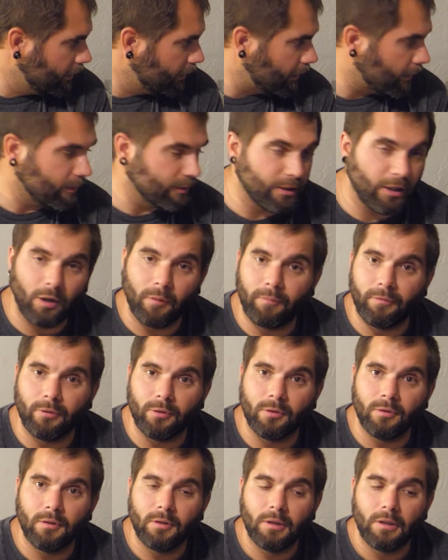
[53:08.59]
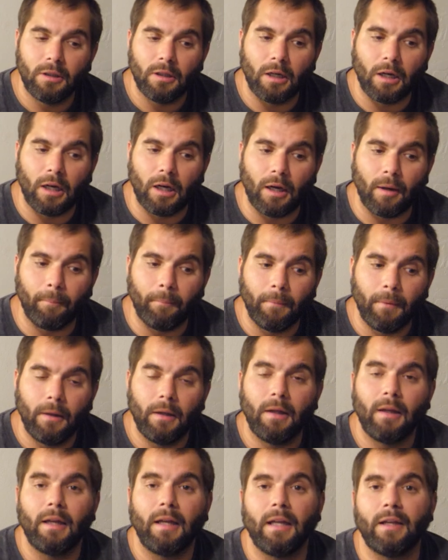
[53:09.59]
that was helpful.
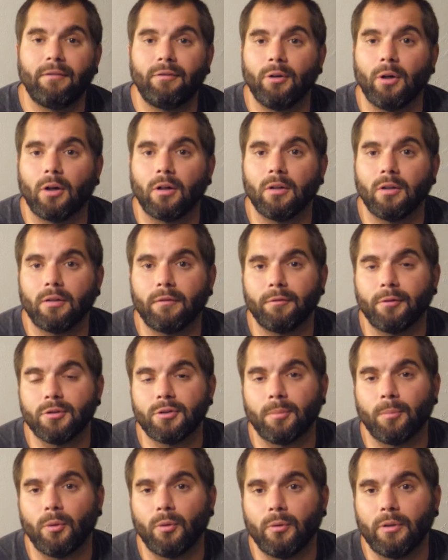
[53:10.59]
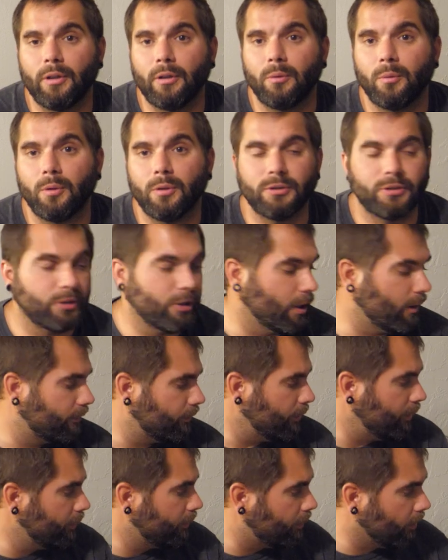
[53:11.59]
Um, if you are looking for some merino wool stuff
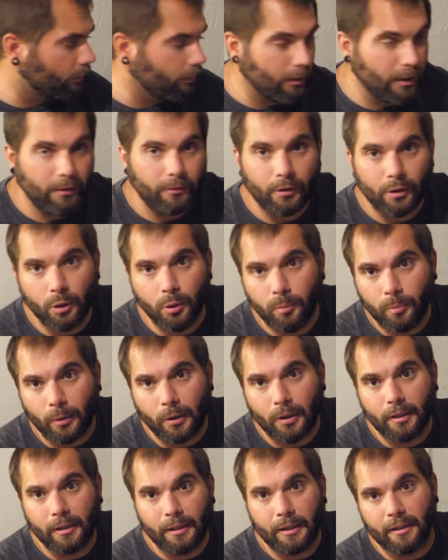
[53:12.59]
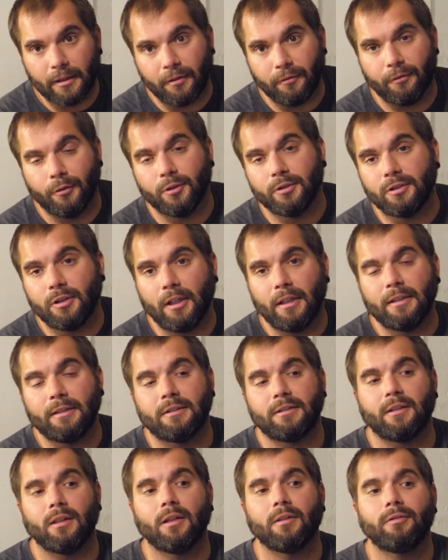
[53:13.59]
and you don't have a coupon to get the First Lite
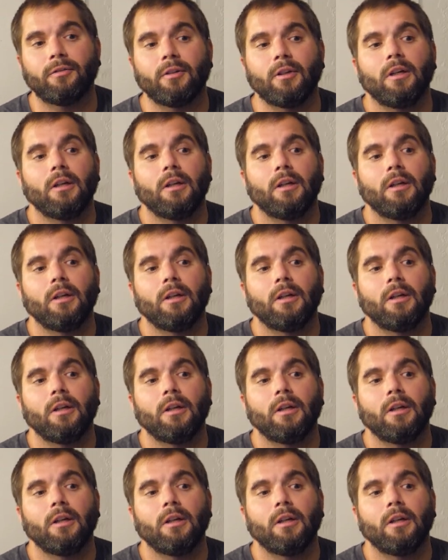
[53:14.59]
stuff,